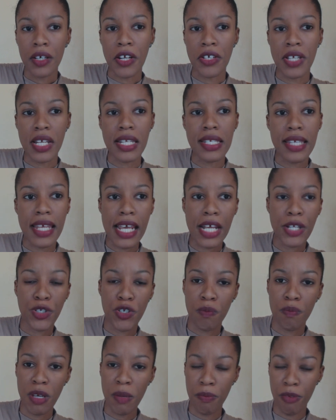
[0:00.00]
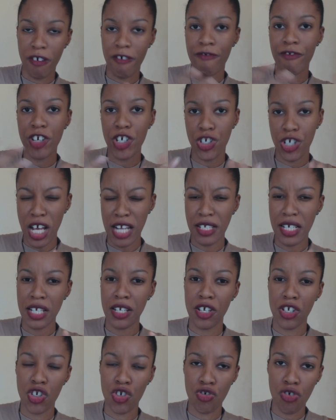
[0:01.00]
does it take to be proficient
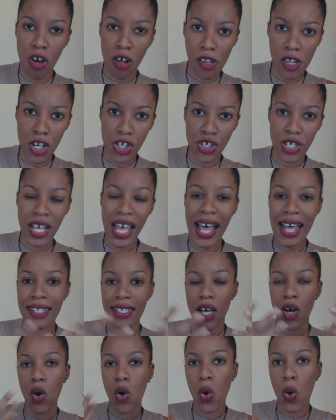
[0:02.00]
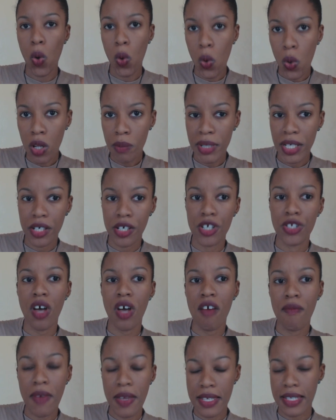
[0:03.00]
in astrology as a whole? Because
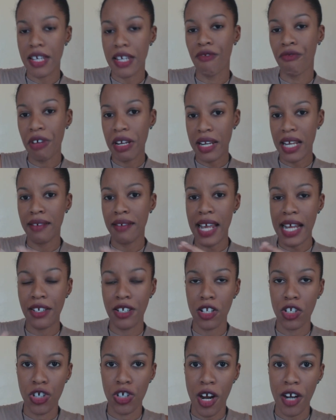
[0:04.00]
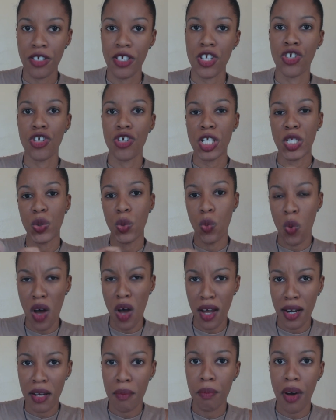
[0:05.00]
obviously reading natal charts is just
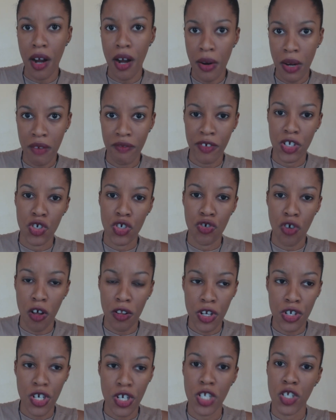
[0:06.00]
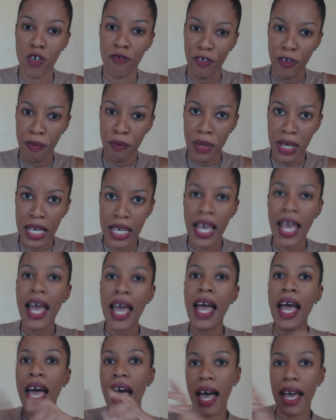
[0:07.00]
one part of astrology. So for me,
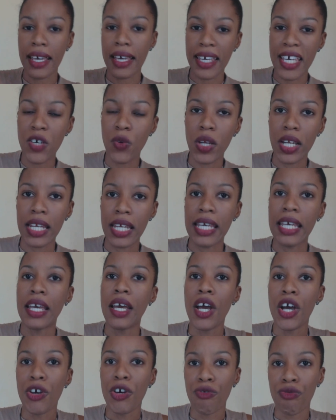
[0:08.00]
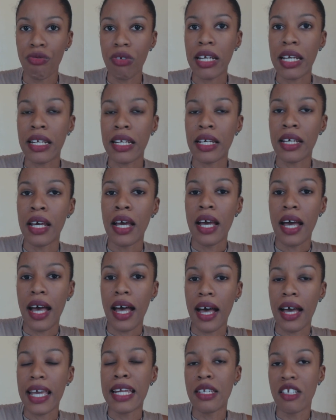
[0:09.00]
I equally read
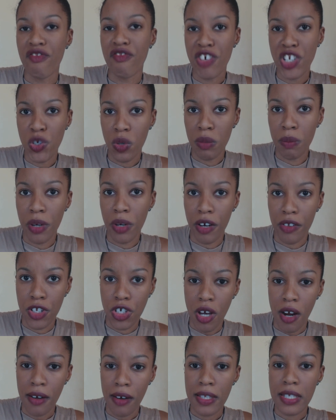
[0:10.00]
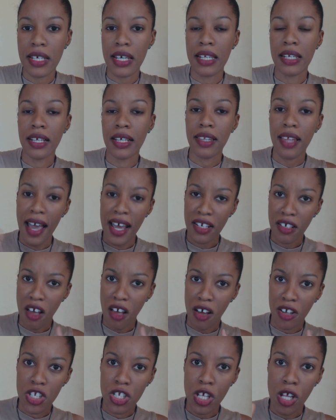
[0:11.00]
individual birth charts in client
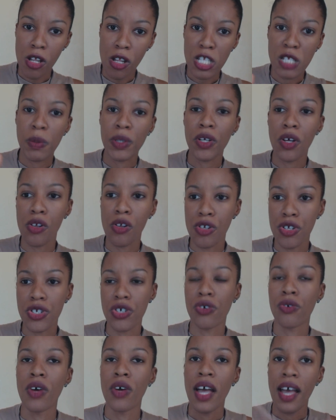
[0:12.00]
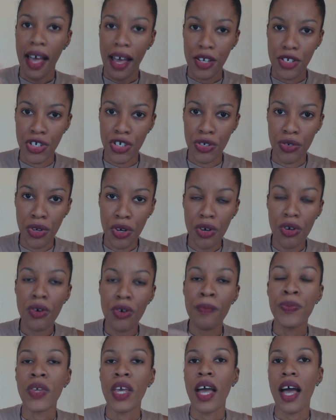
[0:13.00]
consults, but also, as you
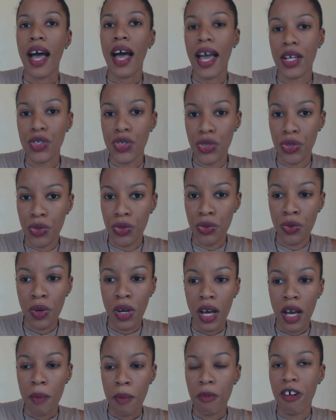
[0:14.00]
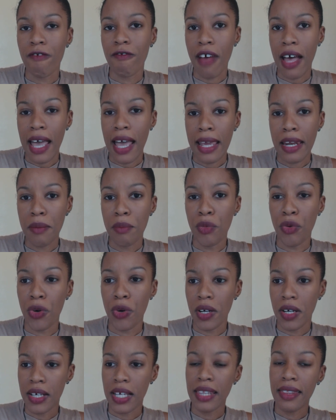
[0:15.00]
know, I do provide
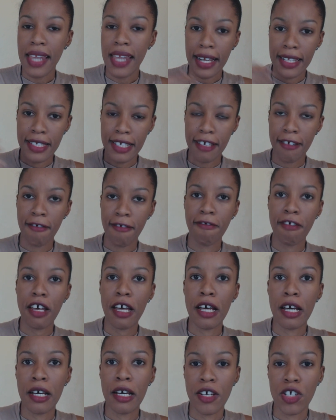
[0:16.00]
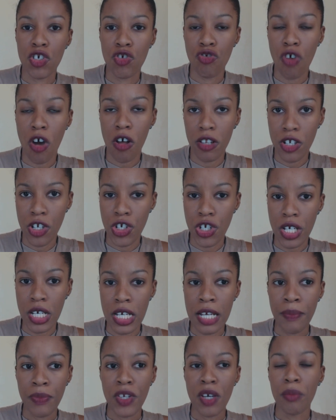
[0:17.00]
more collective
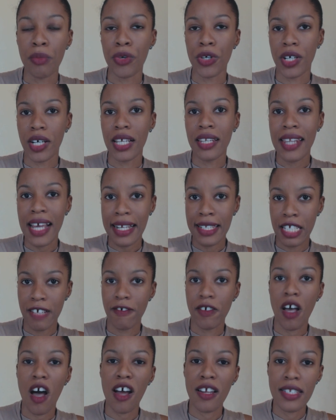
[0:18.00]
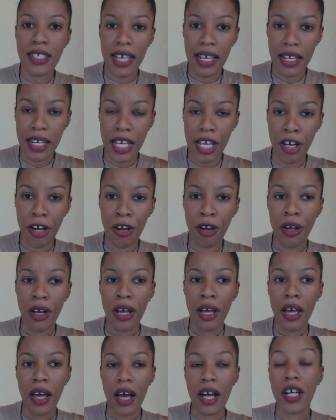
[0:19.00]
astrology, more collective content here,
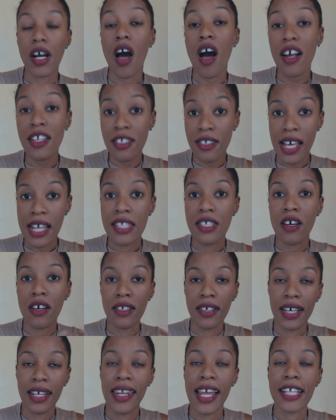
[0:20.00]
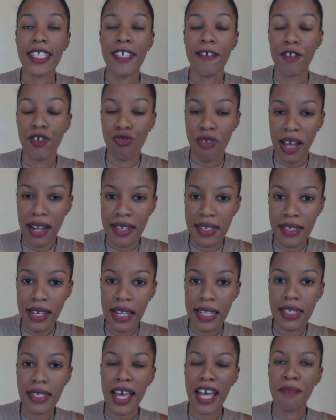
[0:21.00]
content on collective
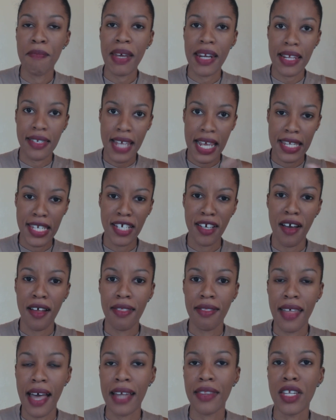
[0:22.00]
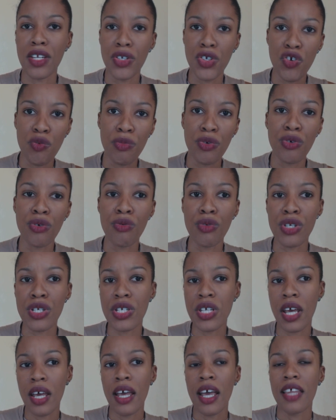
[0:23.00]
transits and meditating on that, the new
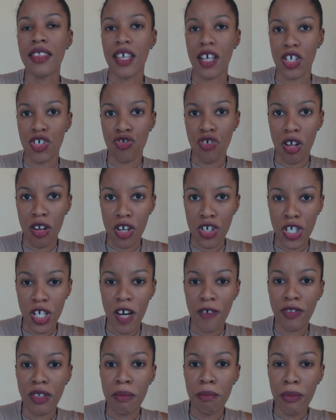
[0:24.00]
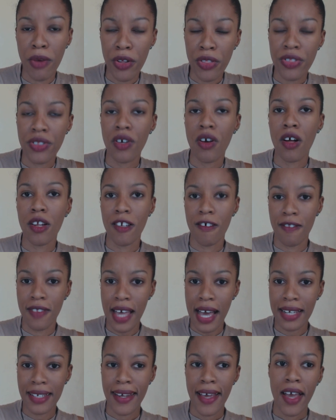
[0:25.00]
moons, the astrology of the month, all of
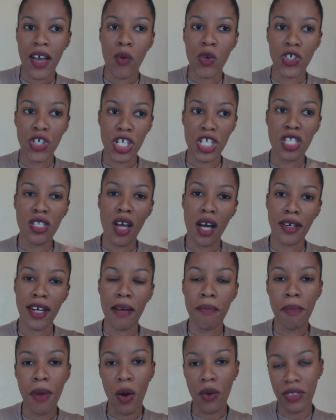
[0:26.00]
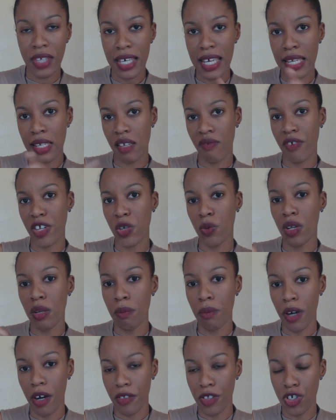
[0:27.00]
that, which is not about the individual
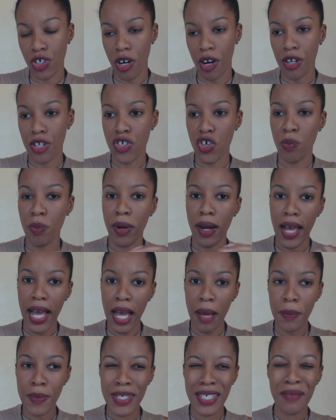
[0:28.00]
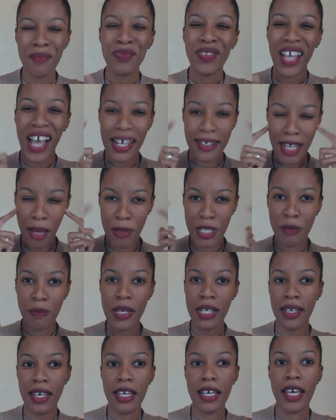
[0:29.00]
birth chart. So perhaps as I'm
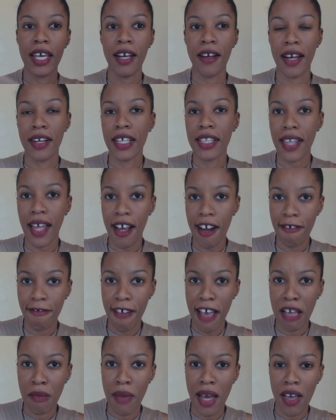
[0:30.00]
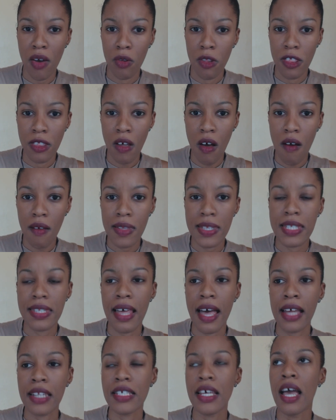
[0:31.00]
speaking here and clarifying my own thoughts,
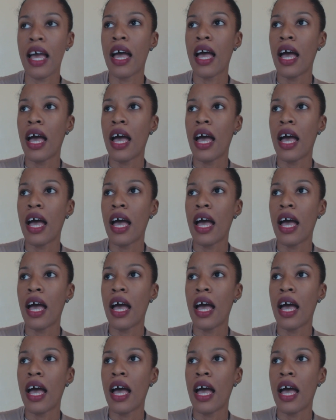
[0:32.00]
that